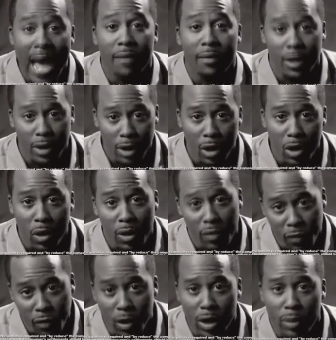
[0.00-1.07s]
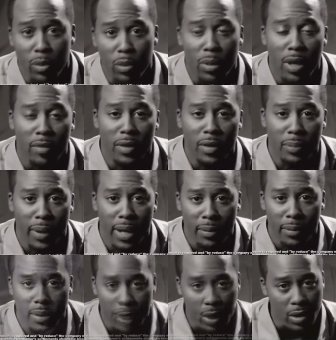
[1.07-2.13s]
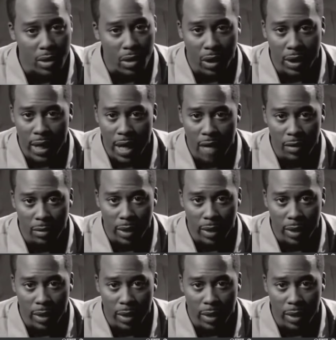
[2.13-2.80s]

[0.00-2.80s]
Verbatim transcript: I have a low, affordable monthly payment. Smartest call I